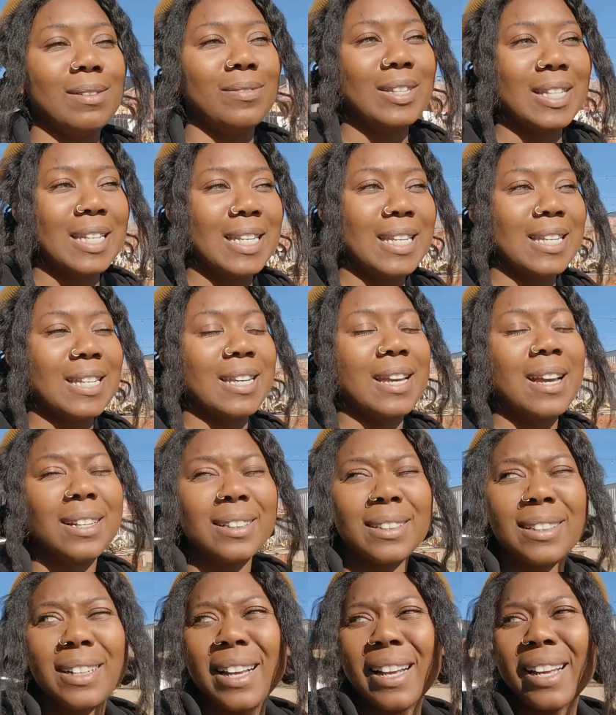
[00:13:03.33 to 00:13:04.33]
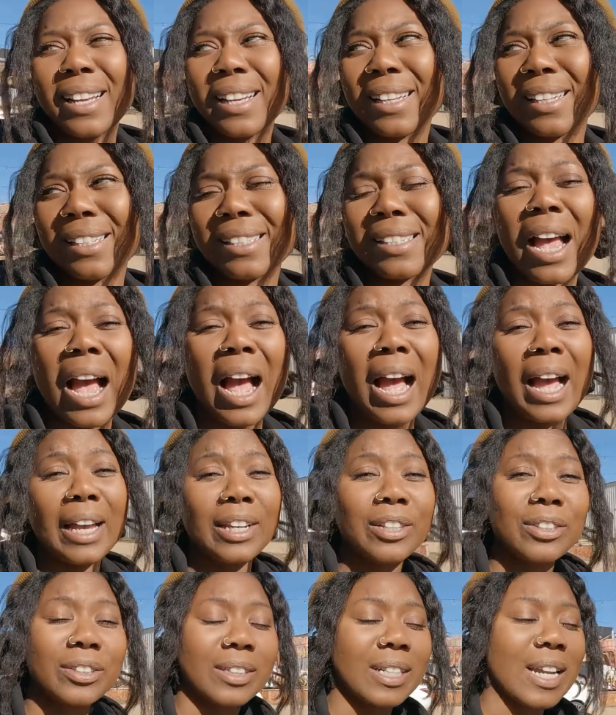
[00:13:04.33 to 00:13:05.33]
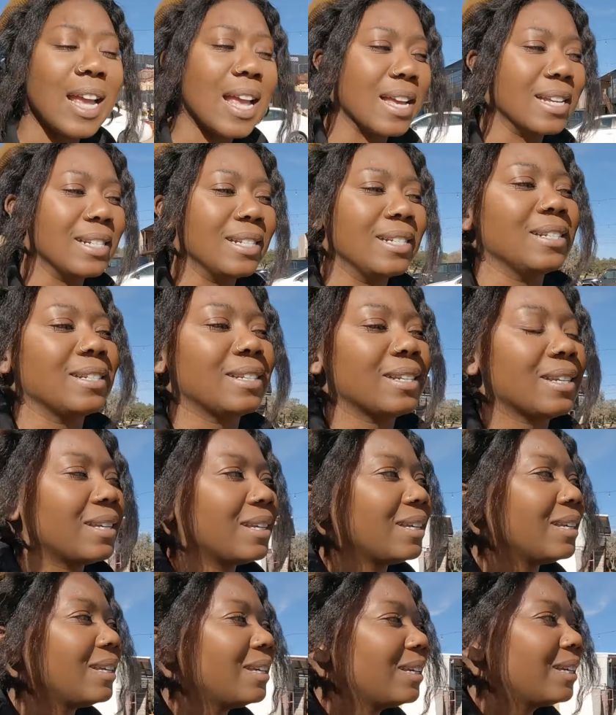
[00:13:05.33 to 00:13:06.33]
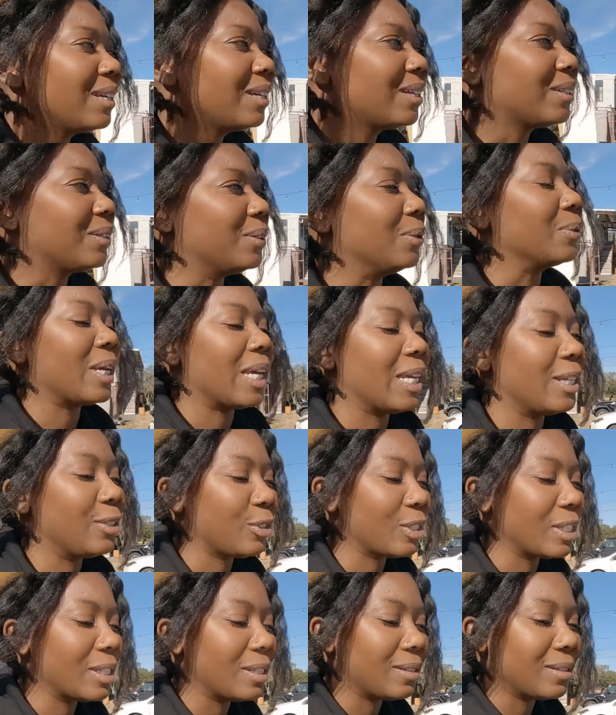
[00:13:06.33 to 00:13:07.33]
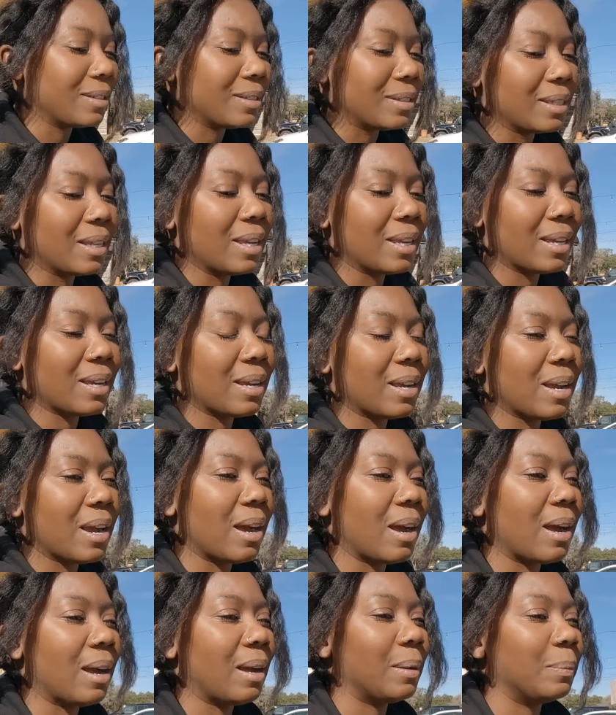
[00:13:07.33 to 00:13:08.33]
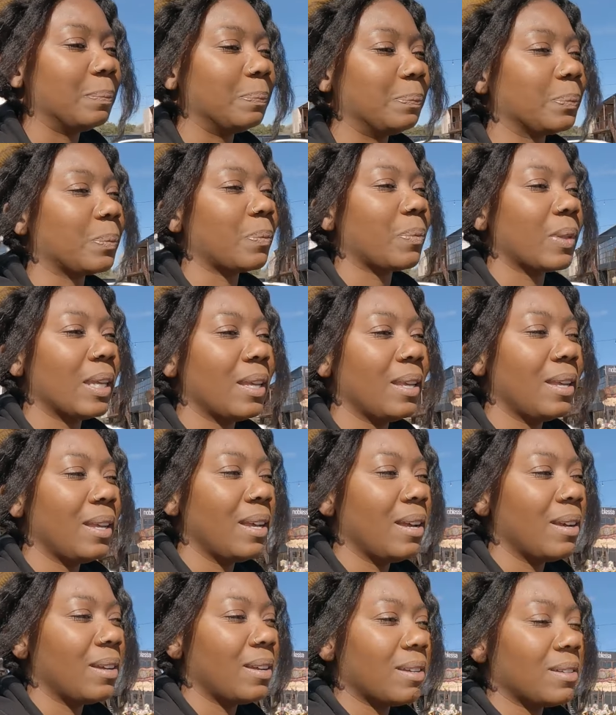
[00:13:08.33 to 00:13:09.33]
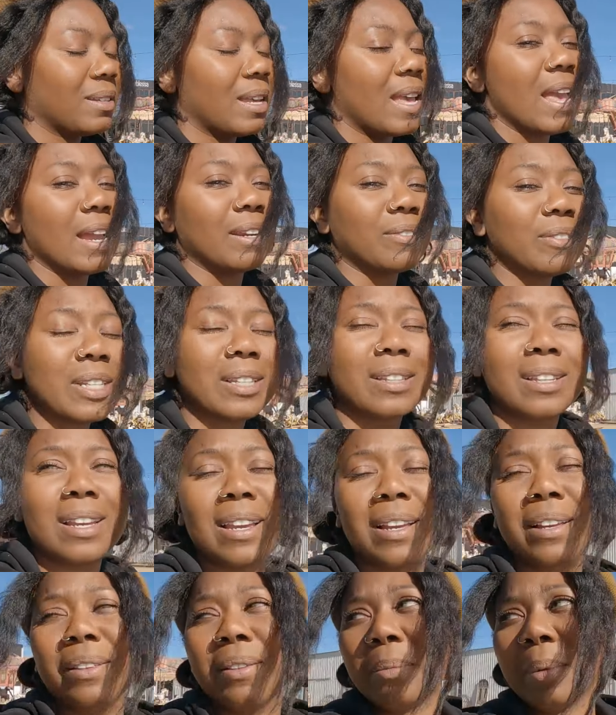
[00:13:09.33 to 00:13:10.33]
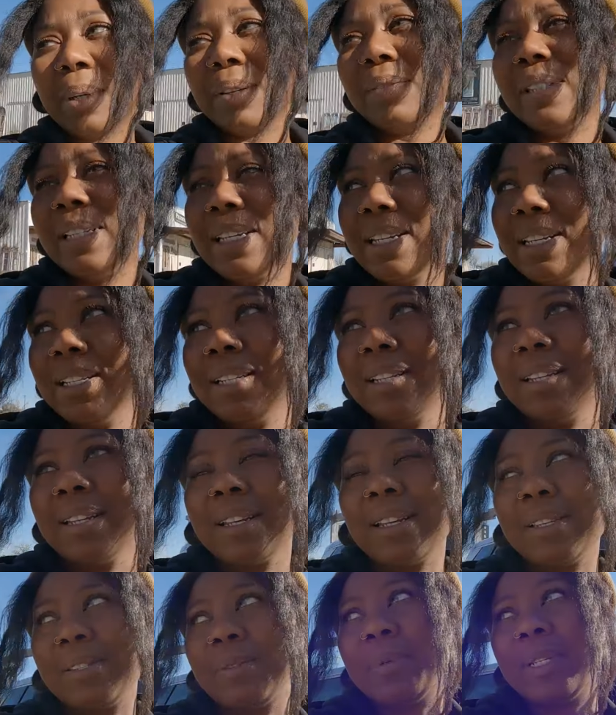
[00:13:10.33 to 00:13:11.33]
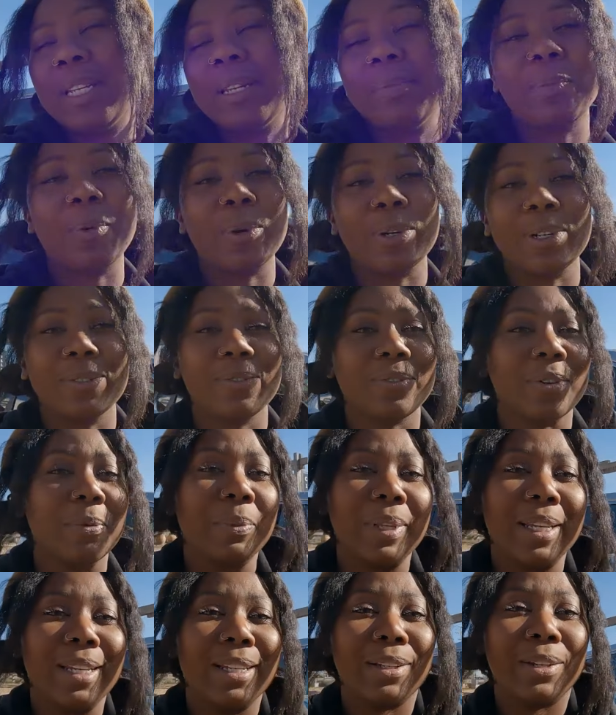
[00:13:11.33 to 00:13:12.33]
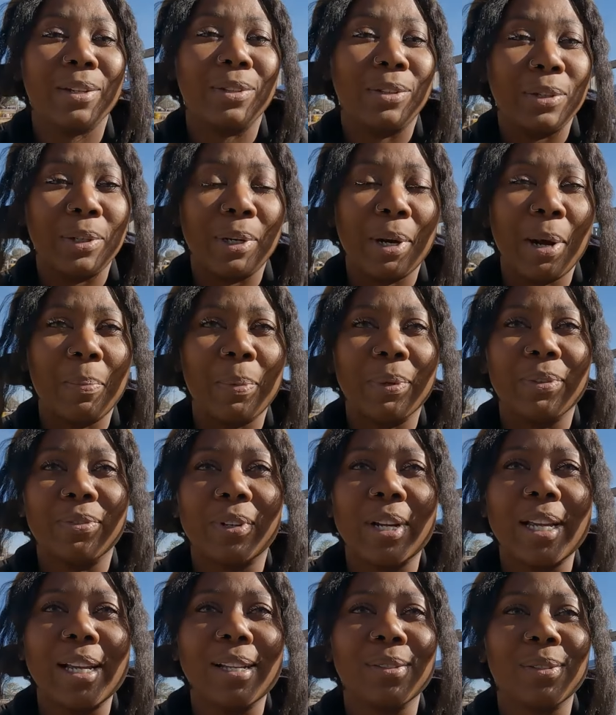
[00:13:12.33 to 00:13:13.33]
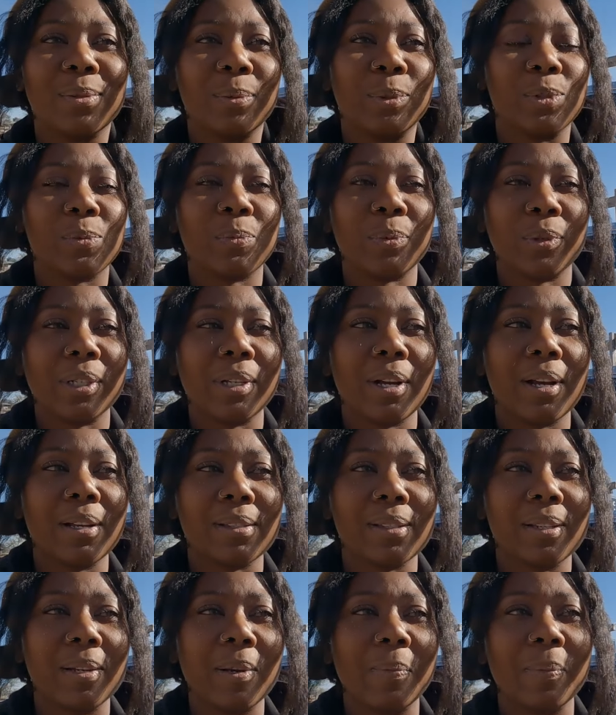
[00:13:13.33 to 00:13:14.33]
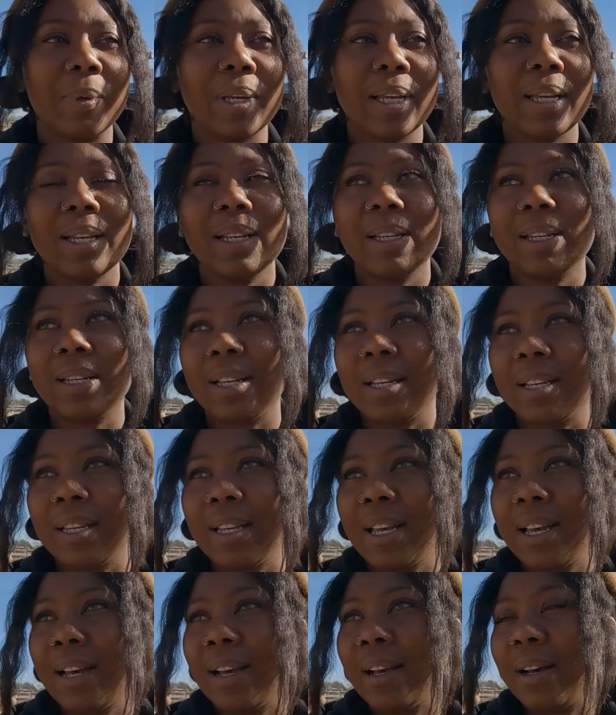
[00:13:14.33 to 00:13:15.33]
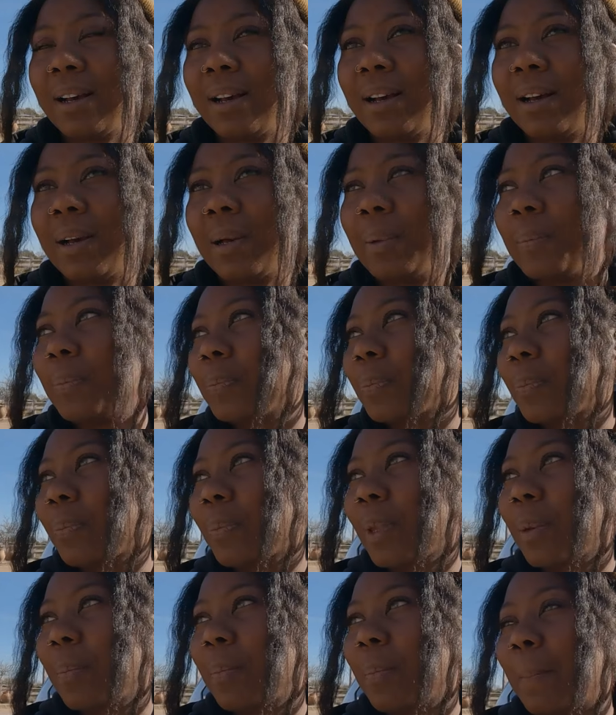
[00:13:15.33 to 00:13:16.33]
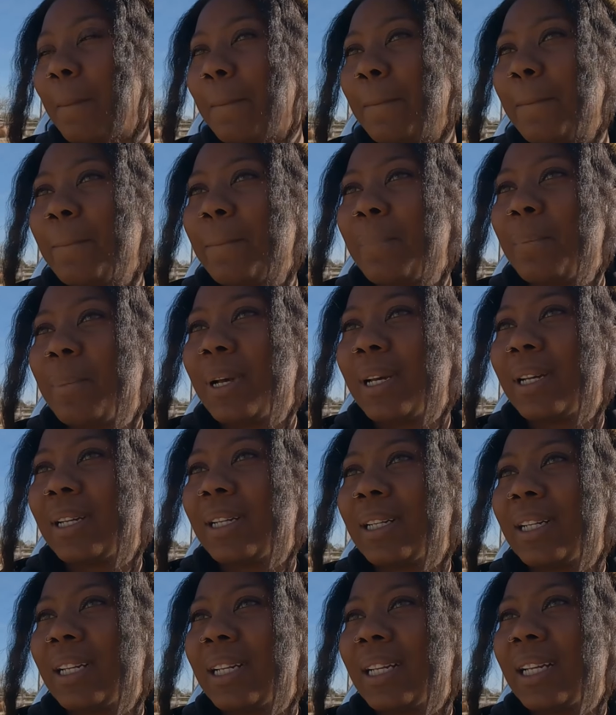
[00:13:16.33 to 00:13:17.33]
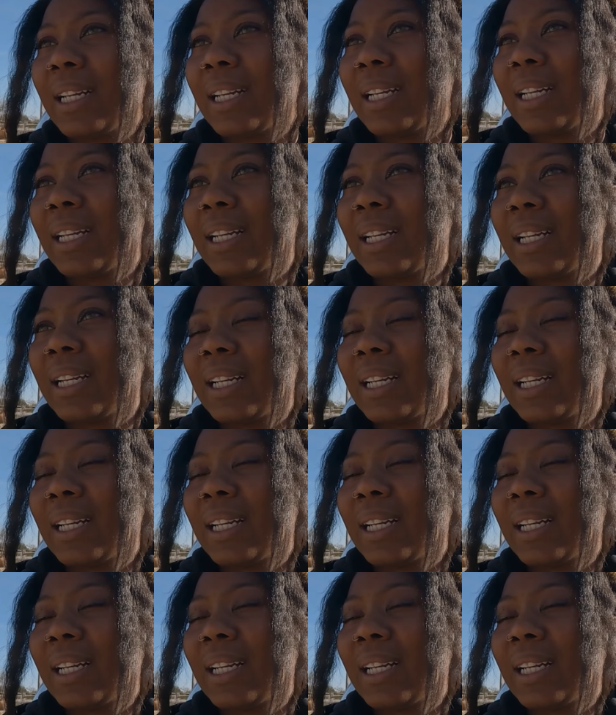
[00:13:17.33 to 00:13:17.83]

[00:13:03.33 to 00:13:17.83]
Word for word: of the, I guess, higher end locations. Um, everything that we've seen has been imported from like Europe and France, which is pretty awesome. Um, Why do you say Europe and France? You know France